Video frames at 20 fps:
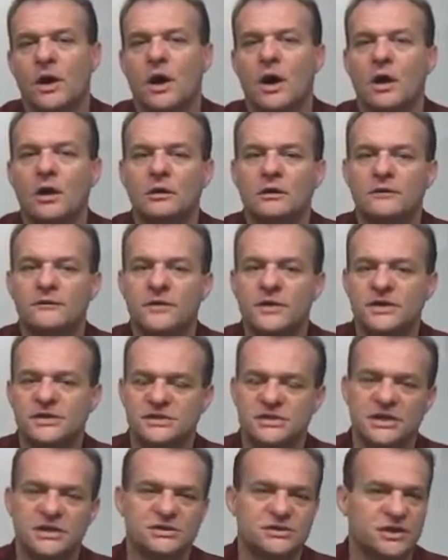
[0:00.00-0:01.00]
All of
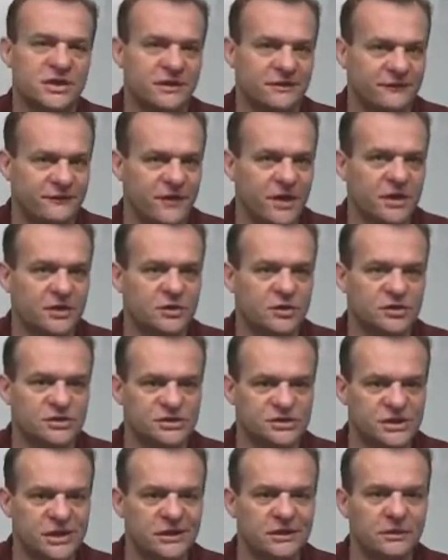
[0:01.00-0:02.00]
these things can affect our
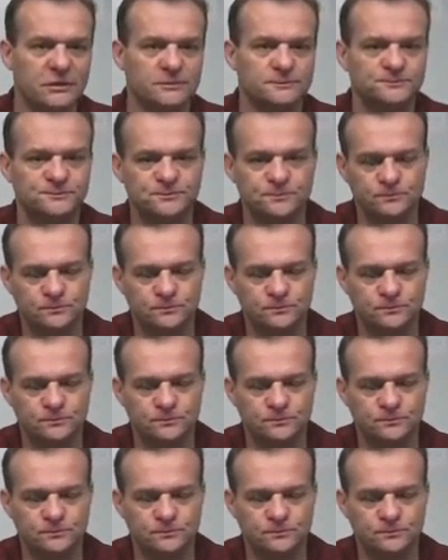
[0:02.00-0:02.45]
signal.